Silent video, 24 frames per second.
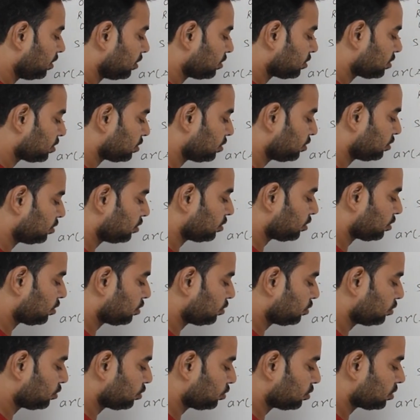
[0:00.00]
So
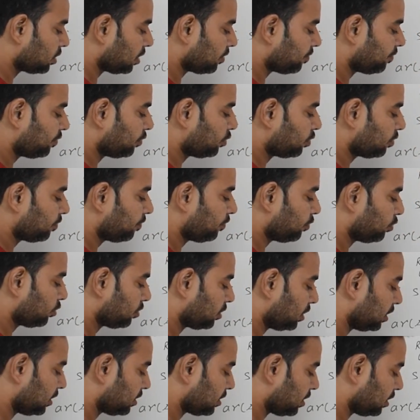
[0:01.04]
2 2s are 4, 4
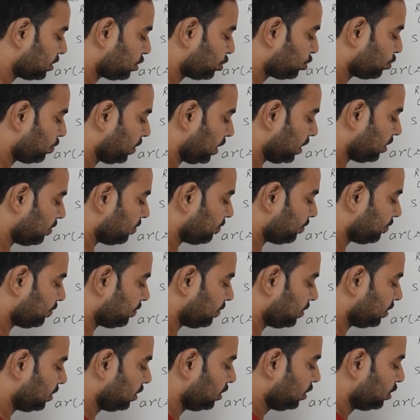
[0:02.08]
3s are 12.
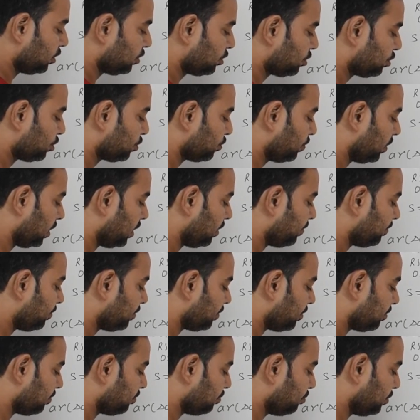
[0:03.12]

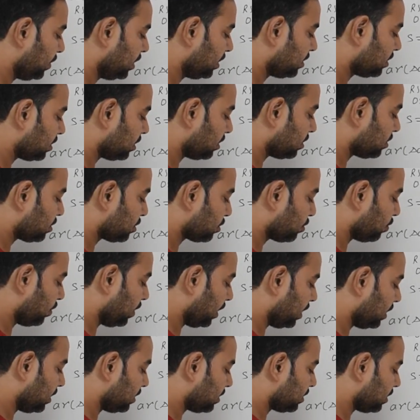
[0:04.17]
12 meters
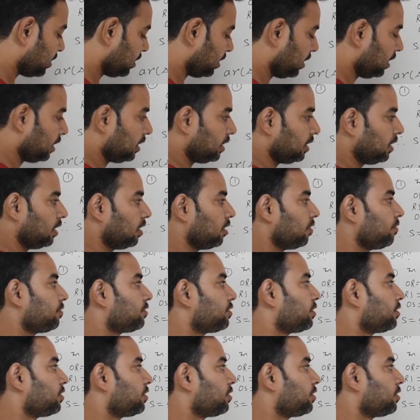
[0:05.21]
square is the area of